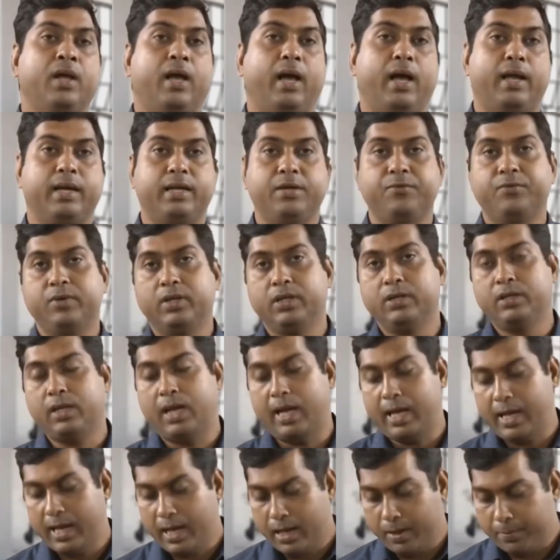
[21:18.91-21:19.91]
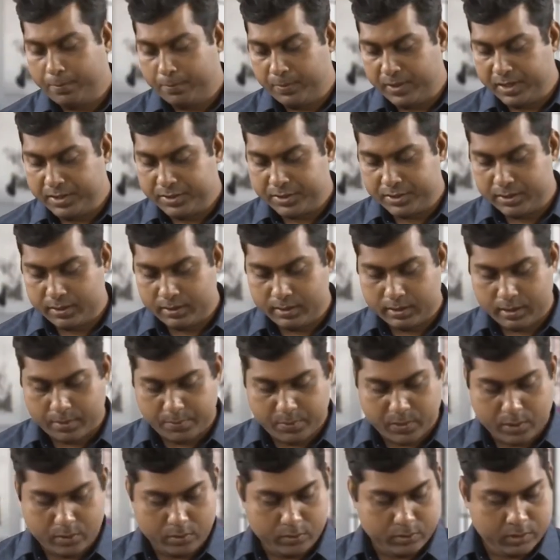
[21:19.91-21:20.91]
and even I have mentioned
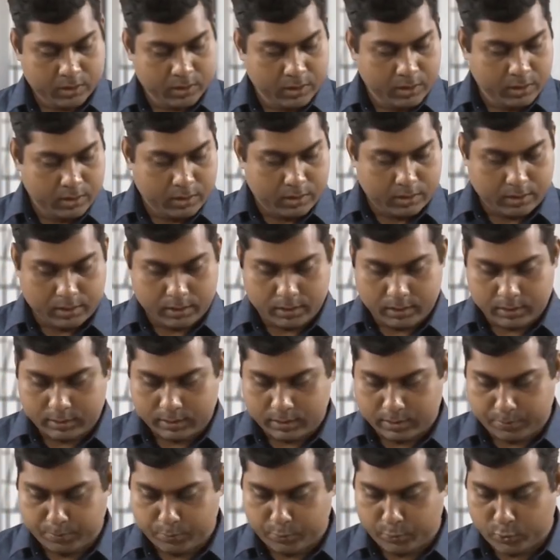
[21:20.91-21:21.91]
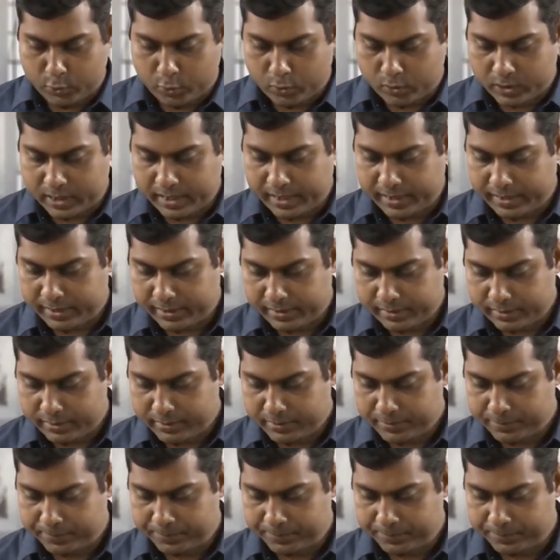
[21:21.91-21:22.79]
about uh, a book here